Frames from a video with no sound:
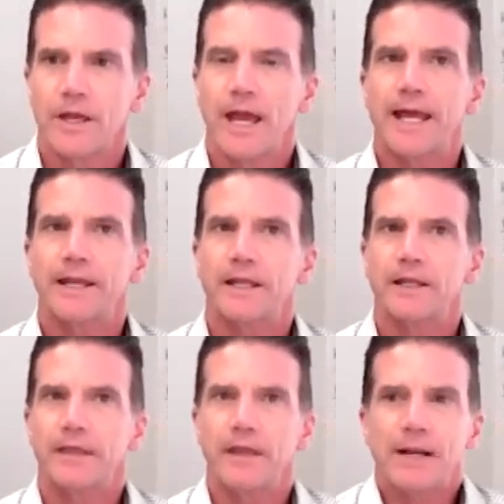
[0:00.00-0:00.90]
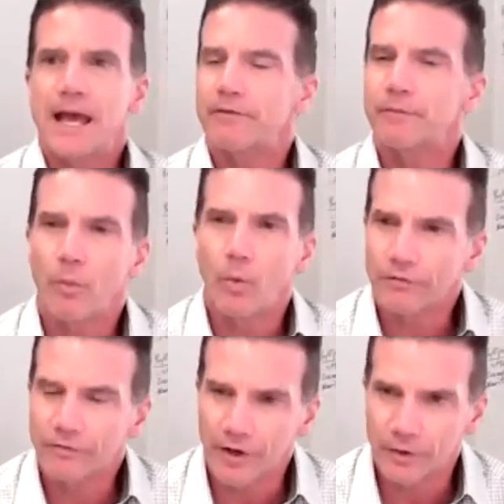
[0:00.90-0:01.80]
And they've been having more
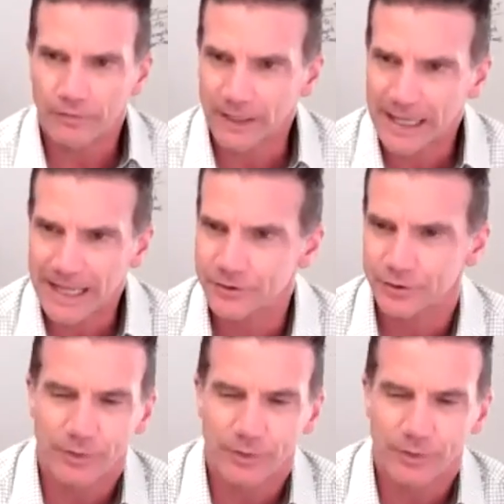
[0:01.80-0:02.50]
fun over the last